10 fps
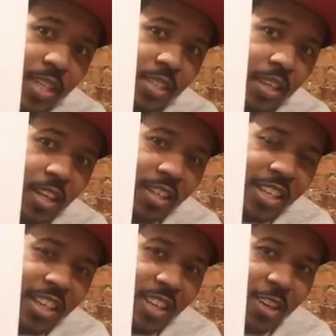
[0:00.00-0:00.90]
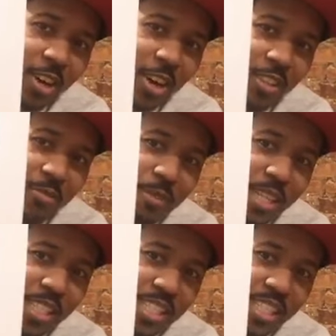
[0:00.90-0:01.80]
And look, here are all the
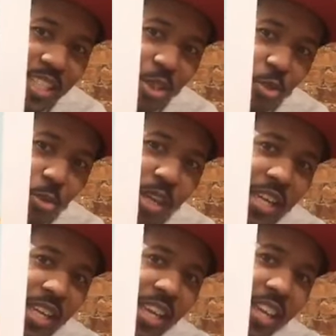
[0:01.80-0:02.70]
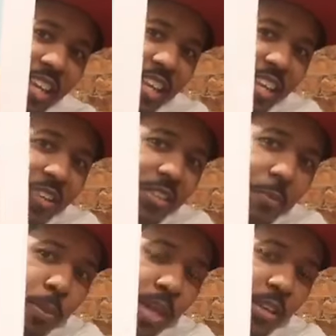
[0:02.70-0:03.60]
monkeys in the tree. And here's the
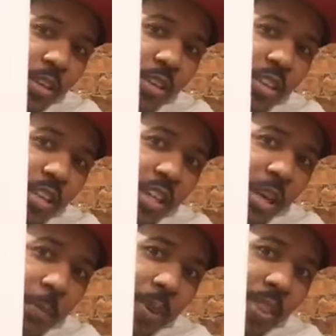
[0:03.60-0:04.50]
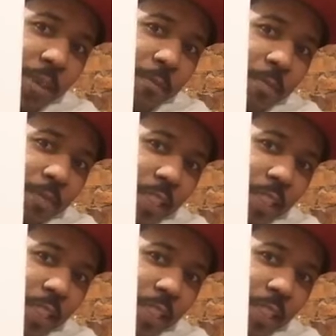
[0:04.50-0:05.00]
peddler looking up at them.